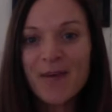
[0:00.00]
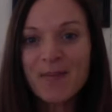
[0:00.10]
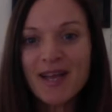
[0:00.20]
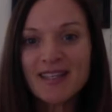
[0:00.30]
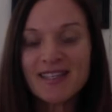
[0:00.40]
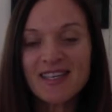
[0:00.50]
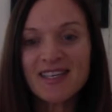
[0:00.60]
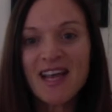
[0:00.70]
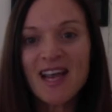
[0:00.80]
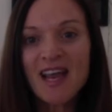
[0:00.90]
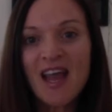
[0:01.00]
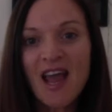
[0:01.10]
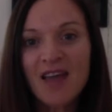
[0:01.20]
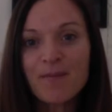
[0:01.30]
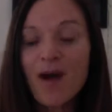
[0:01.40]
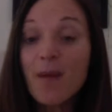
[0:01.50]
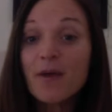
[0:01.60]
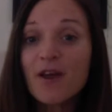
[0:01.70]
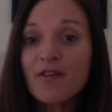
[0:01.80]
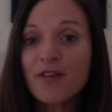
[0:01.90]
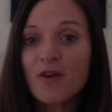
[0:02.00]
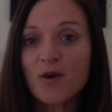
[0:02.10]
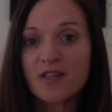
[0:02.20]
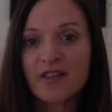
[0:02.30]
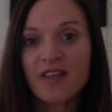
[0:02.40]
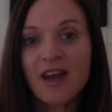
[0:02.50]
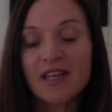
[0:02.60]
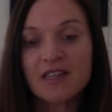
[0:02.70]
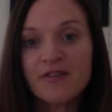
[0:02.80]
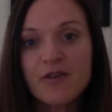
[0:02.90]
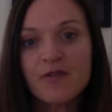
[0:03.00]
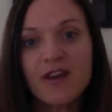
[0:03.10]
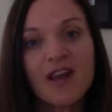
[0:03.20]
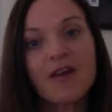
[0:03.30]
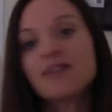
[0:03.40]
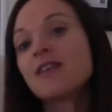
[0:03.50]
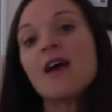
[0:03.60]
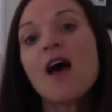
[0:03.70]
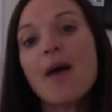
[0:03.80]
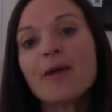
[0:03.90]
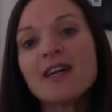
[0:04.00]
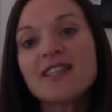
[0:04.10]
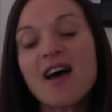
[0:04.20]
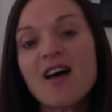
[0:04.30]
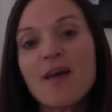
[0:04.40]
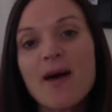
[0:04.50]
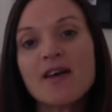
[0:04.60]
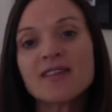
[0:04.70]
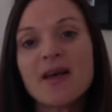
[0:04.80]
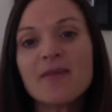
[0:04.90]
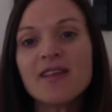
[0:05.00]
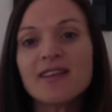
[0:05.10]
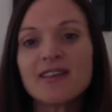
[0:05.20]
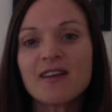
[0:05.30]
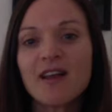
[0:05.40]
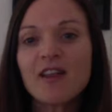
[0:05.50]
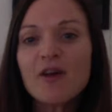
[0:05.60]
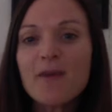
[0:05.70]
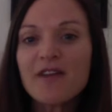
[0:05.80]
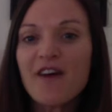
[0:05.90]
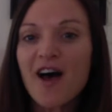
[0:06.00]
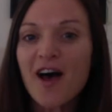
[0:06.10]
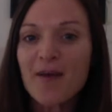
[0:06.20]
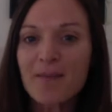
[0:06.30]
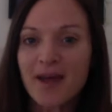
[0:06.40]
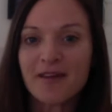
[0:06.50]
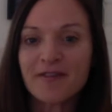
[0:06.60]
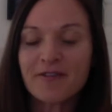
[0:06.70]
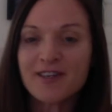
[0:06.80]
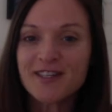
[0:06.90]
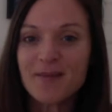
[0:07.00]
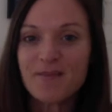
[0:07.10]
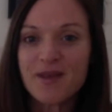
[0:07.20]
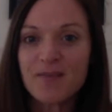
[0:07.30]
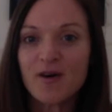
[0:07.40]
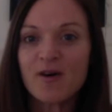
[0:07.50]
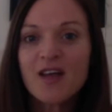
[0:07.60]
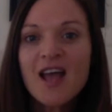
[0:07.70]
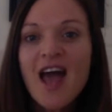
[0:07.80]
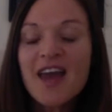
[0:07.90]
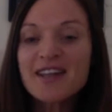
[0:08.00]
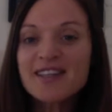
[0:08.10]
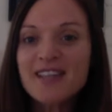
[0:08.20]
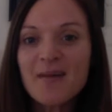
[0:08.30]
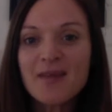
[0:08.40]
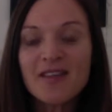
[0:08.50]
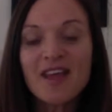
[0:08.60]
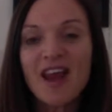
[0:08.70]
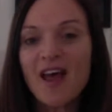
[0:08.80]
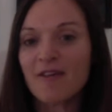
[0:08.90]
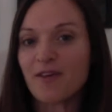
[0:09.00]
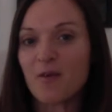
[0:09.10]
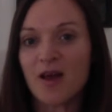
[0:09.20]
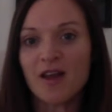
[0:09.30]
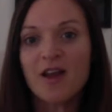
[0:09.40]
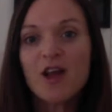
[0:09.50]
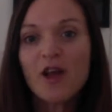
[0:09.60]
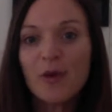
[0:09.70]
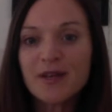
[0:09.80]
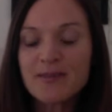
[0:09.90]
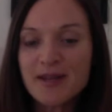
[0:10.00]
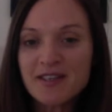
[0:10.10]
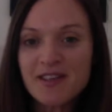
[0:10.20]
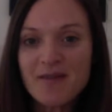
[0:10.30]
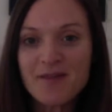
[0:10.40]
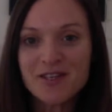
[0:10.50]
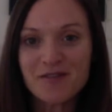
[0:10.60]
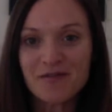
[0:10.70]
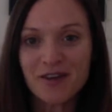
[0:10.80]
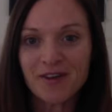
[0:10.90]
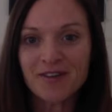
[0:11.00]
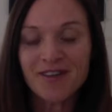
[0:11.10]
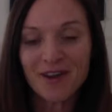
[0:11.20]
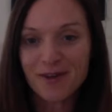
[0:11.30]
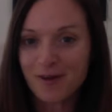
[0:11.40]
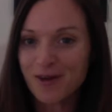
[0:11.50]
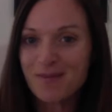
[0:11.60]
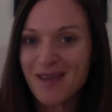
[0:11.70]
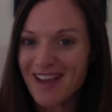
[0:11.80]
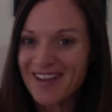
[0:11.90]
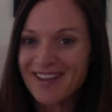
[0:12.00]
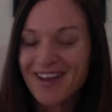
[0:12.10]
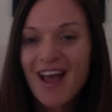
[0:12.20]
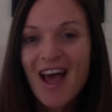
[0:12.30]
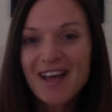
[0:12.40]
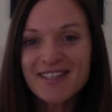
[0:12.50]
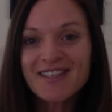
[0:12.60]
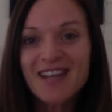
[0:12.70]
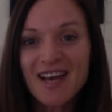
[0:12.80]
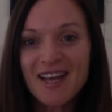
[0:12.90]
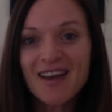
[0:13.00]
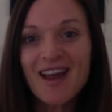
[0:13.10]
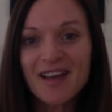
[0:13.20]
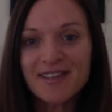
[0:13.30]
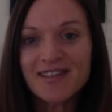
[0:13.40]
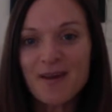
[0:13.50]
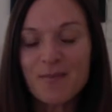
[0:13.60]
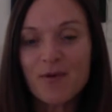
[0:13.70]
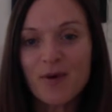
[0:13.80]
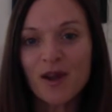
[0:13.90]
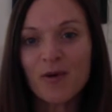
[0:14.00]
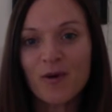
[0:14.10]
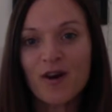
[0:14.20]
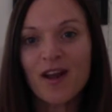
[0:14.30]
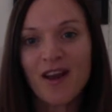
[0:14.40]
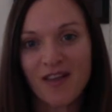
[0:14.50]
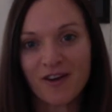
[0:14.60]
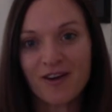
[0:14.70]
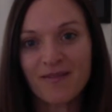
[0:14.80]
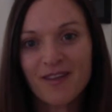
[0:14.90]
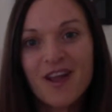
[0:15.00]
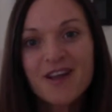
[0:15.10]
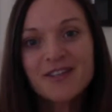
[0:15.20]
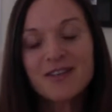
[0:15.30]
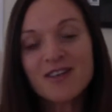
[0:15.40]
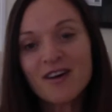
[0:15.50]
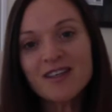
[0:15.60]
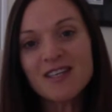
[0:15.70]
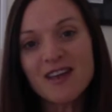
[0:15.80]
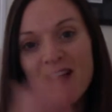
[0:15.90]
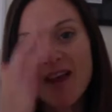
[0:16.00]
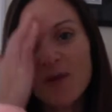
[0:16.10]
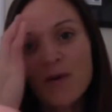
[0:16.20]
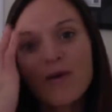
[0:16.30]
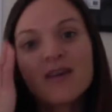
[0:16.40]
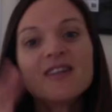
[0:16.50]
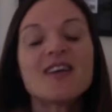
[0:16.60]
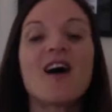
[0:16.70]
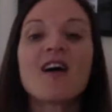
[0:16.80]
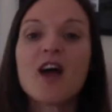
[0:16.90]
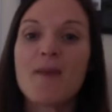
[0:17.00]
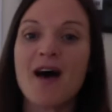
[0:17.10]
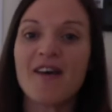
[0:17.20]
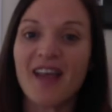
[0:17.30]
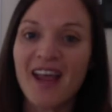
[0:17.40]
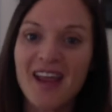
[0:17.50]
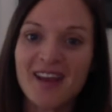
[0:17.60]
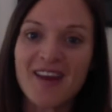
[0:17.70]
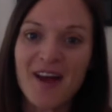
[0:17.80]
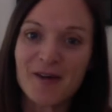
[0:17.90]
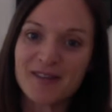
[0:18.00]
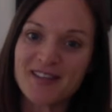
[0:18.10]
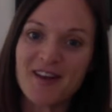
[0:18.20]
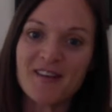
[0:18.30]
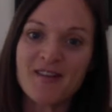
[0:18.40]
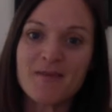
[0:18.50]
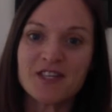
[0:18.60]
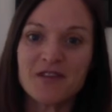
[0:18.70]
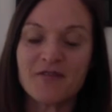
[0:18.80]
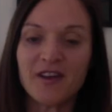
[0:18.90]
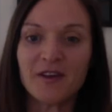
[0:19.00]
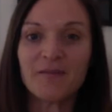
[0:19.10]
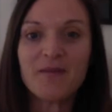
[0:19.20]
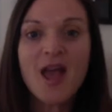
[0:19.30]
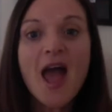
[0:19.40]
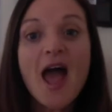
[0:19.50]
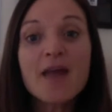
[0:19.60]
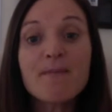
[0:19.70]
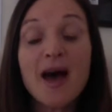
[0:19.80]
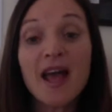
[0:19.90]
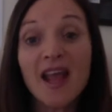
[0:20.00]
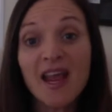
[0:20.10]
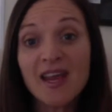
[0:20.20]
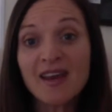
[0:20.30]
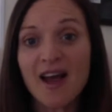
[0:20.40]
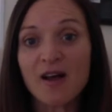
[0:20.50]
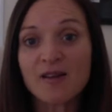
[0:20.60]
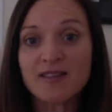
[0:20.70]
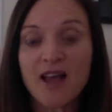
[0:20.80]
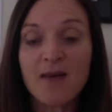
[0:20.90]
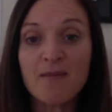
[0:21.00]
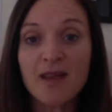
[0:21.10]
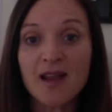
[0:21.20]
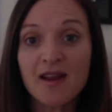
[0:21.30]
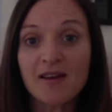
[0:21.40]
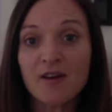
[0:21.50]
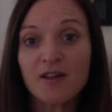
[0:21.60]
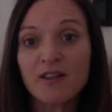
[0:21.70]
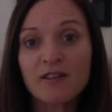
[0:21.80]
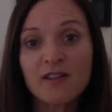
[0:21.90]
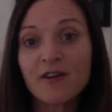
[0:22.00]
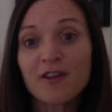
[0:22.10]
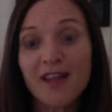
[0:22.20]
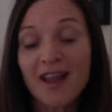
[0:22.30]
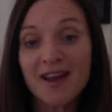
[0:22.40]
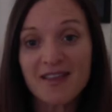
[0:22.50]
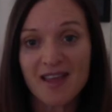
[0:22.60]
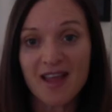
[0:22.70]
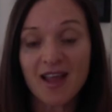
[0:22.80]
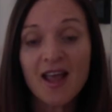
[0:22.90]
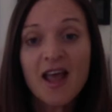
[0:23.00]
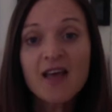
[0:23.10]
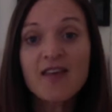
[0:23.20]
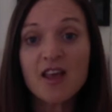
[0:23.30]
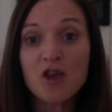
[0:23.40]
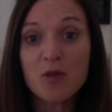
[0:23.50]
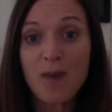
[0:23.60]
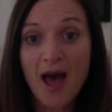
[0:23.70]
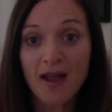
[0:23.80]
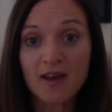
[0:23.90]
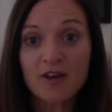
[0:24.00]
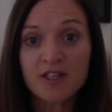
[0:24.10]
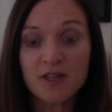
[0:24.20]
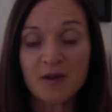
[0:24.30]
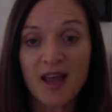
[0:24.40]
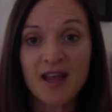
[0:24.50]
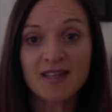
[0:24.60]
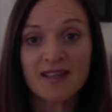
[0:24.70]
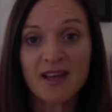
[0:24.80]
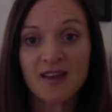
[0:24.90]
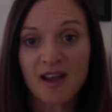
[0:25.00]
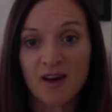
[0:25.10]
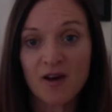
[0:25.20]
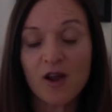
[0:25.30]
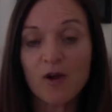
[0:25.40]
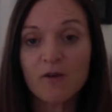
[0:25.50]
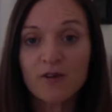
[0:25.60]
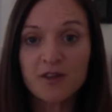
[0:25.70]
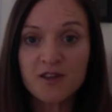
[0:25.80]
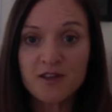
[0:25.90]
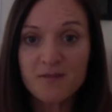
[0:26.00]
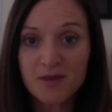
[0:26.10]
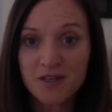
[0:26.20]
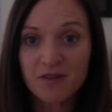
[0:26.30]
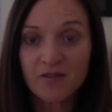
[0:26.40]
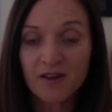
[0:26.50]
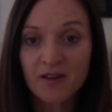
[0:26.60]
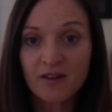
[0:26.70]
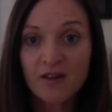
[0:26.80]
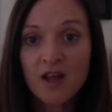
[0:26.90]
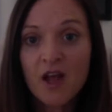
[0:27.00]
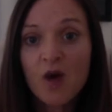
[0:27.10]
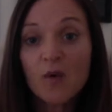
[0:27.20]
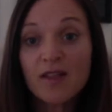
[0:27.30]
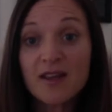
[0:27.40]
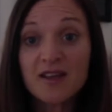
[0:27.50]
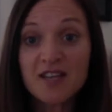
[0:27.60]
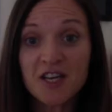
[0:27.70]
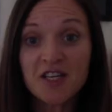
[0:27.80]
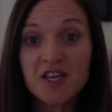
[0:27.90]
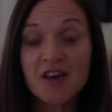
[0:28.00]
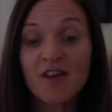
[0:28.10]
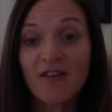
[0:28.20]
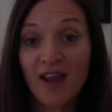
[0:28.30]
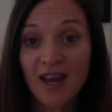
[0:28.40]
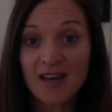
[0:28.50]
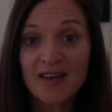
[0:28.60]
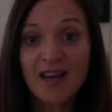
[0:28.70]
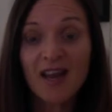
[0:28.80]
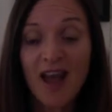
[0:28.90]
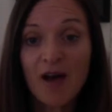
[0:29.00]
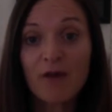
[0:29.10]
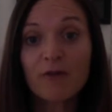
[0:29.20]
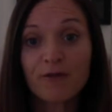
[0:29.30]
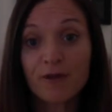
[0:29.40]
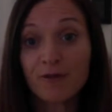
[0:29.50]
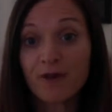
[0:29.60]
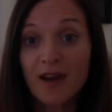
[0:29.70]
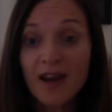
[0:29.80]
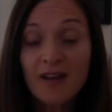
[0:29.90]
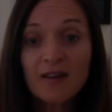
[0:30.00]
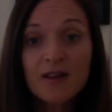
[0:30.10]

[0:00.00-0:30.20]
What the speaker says: Because today, and probably over the course of the next few videos, I'm going to talk about something that's a little bit of a hot button for some people, and it's something that everyone who has been to the mission field, including me, has done at some point or another. So starting today, we're going to talk about handouts on the mission field. And by handouts, I mean literally anything that you pack in your suitcase and carry over to the mission field with the intention of handing it out for free